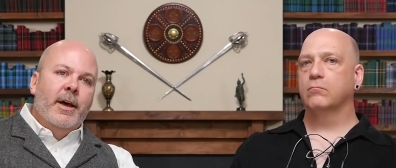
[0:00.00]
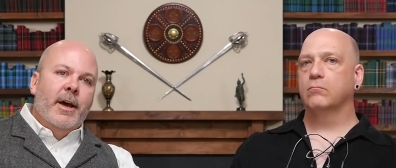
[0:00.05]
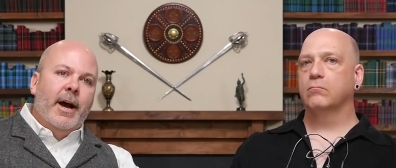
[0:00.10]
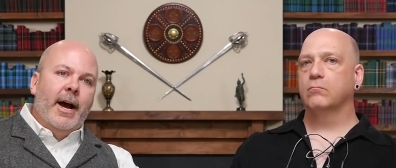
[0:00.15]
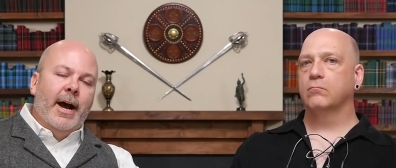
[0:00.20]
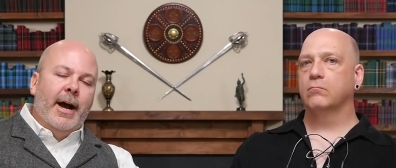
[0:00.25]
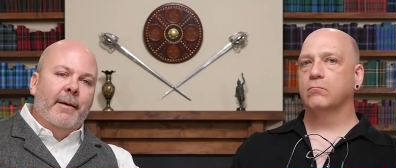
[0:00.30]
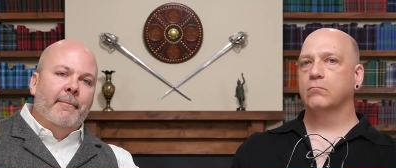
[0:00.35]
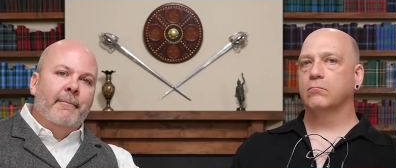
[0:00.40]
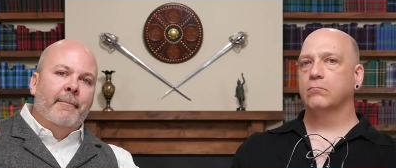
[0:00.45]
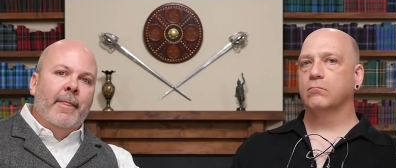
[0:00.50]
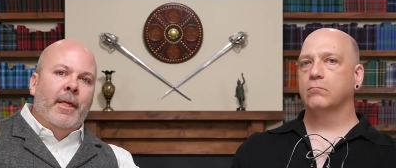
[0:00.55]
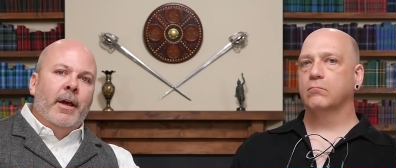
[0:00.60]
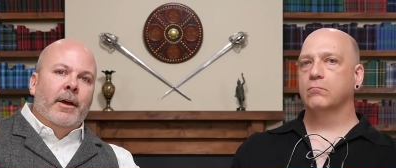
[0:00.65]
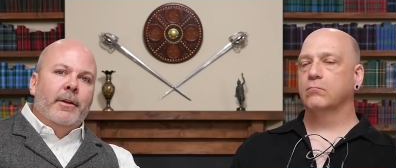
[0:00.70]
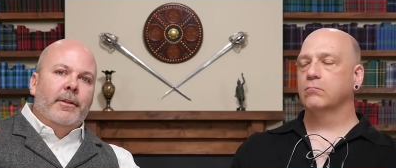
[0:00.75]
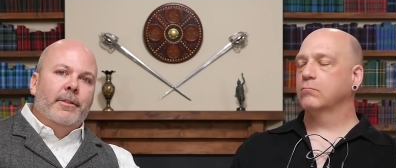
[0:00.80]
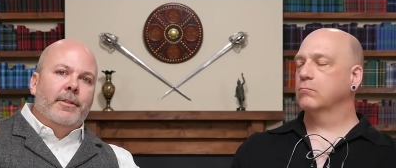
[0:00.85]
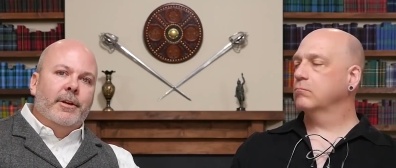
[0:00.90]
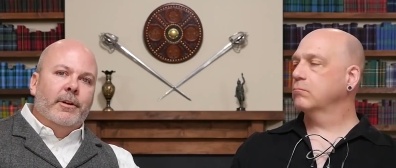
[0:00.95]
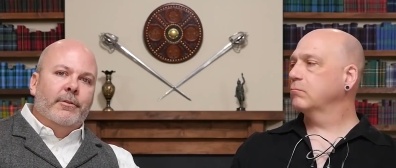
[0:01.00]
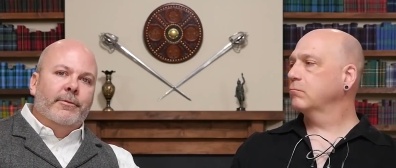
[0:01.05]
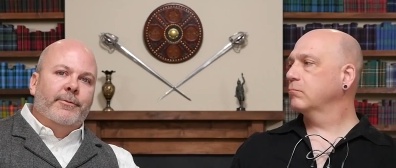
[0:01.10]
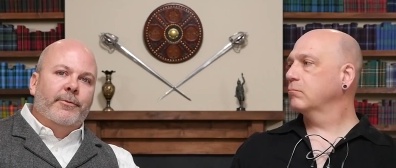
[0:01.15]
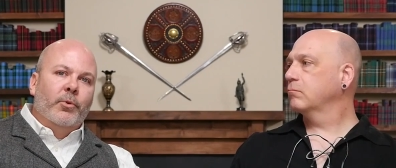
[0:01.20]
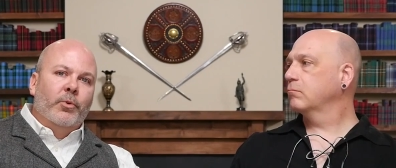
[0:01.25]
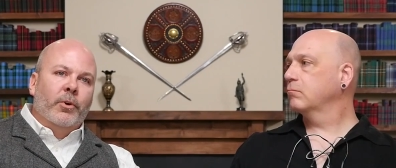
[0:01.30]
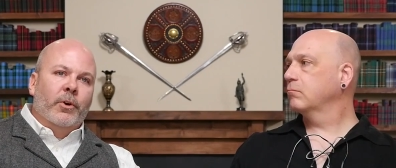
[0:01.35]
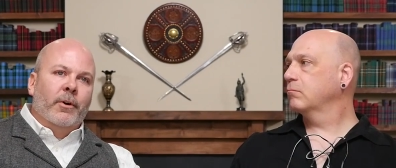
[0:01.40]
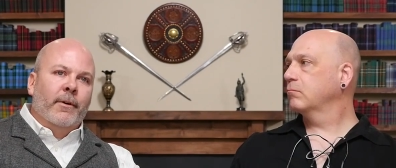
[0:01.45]
Speaker 1: Um,
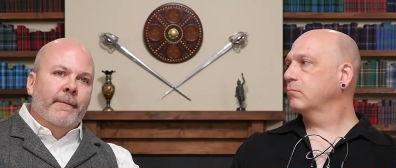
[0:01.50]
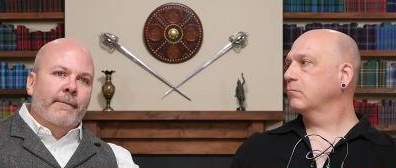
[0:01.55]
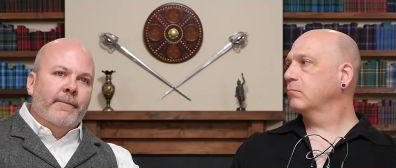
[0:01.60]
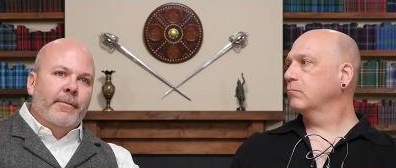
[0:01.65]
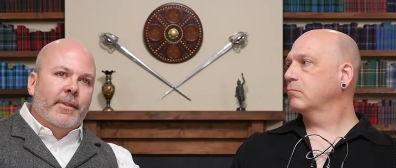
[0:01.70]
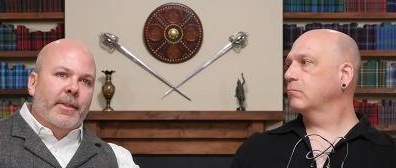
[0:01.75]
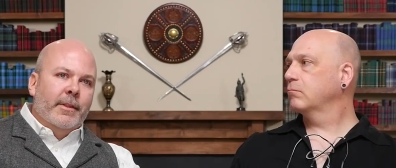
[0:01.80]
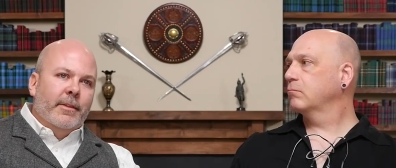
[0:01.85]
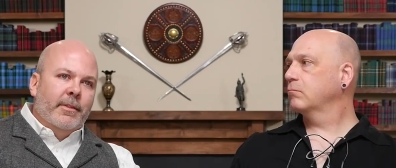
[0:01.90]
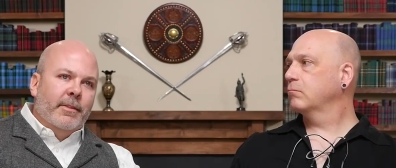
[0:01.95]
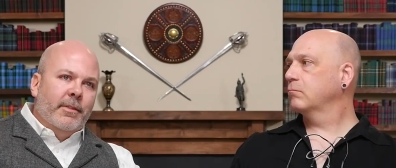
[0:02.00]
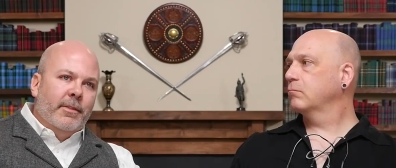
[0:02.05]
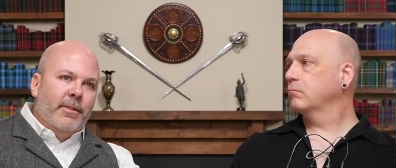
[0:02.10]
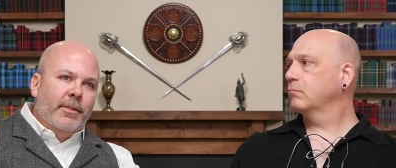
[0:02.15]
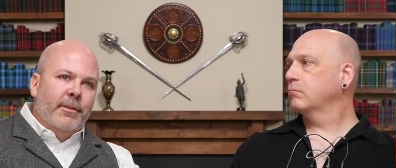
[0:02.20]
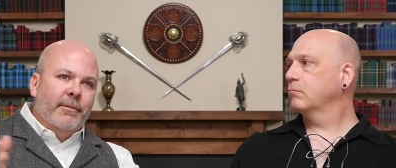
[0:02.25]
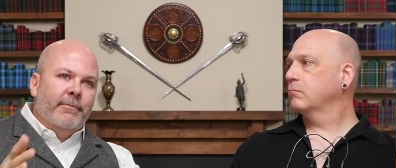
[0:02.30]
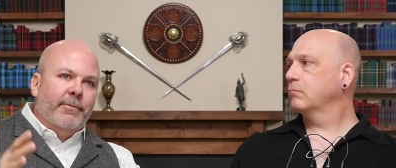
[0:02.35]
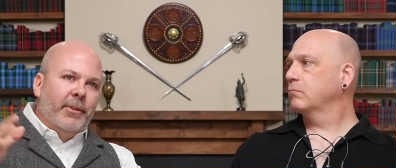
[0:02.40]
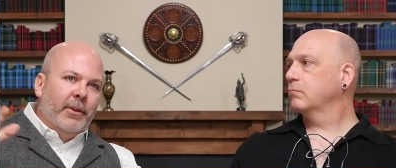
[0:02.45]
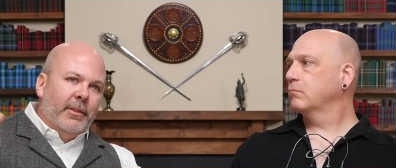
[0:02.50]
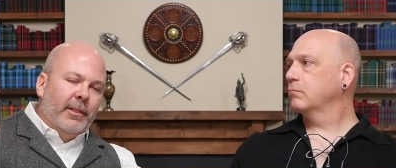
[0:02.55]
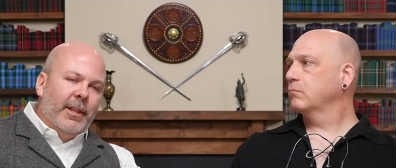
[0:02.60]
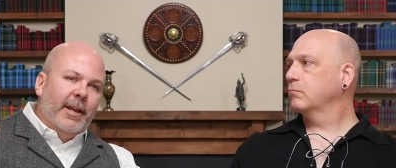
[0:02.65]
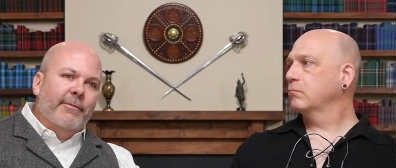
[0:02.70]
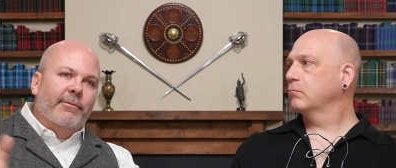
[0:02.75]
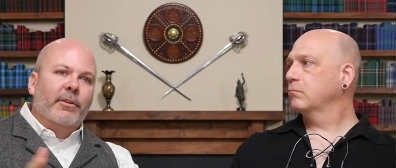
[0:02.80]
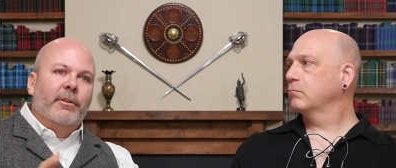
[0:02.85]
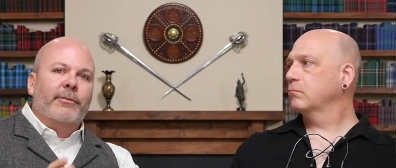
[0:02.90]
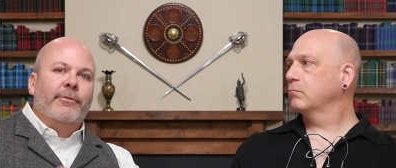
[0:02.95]
therefore, the, the
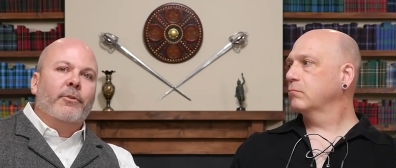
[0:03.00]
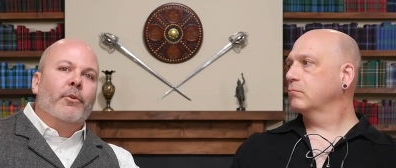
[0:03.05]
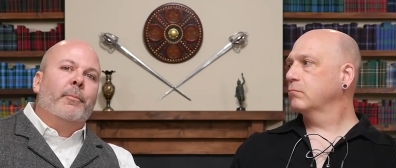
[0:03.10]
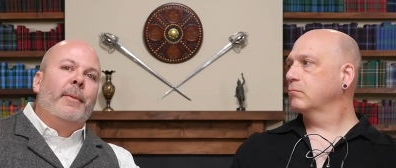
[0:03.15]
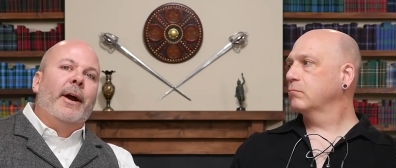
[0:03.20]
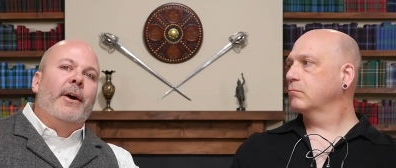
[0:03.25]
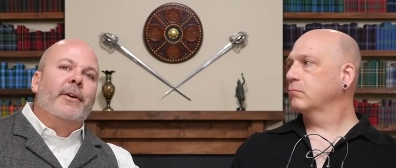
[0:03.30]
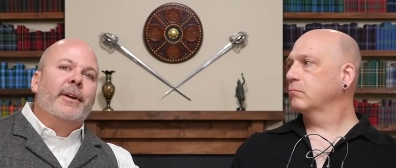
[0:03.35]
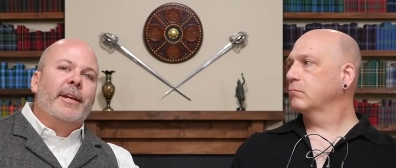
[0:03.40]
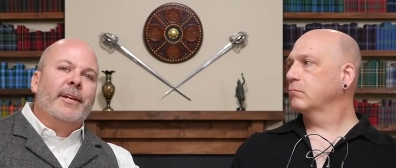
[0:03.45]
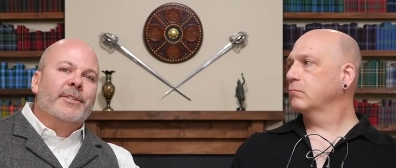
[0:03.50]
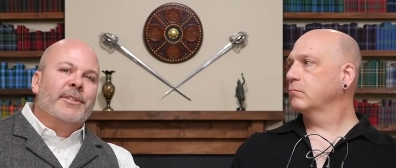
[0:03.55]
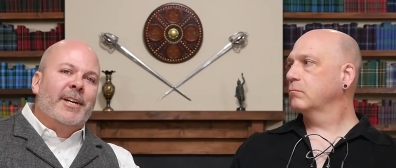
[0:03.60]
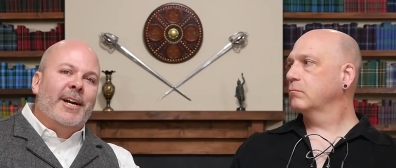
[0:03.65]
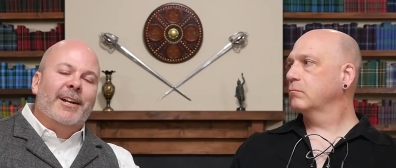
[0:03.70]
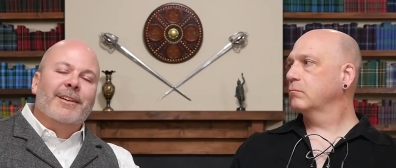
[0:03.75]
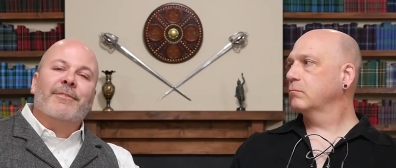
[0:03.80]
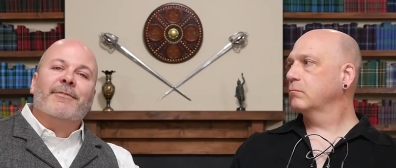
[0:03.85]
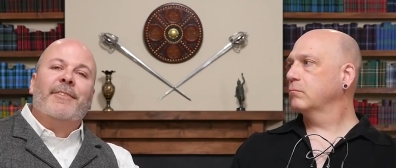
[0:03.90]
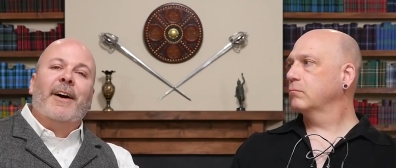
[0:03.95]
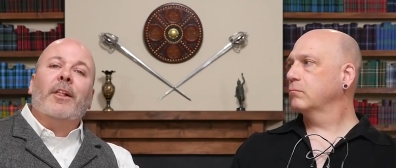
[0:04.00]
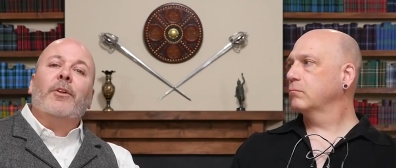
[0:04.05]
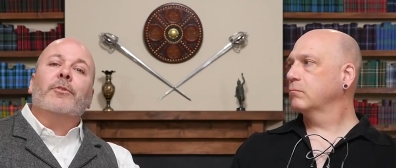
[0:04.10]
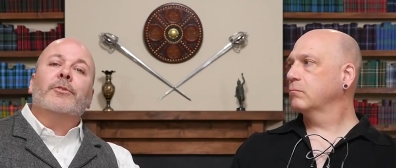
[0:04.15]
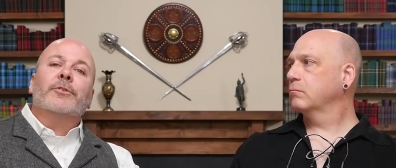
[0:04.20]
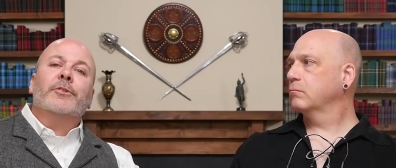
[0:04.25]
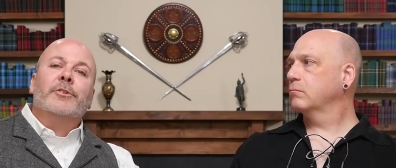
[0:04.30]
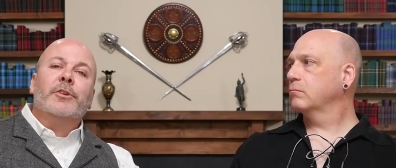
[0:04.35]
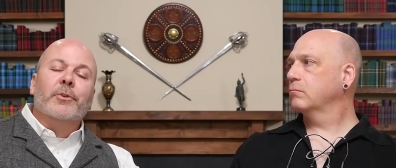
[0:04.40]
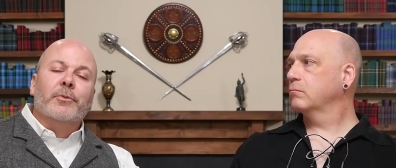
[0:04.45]
level of formality has kind of
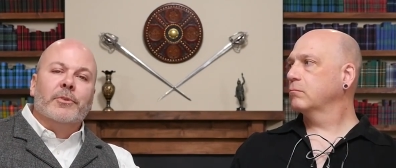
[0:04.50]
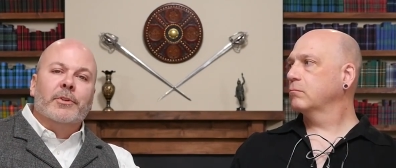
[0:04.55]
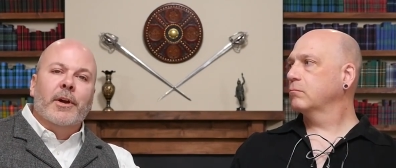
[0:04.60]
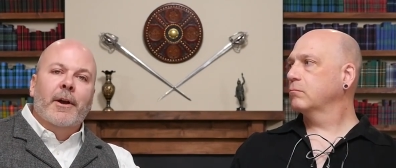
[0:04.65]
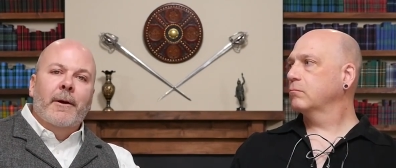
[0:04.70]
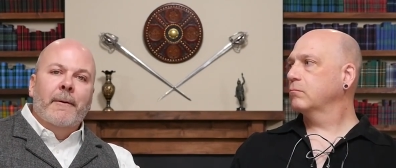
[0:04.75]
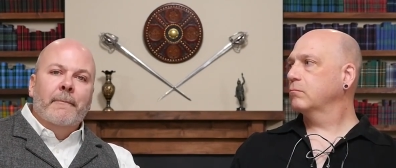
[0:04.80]
followed suit.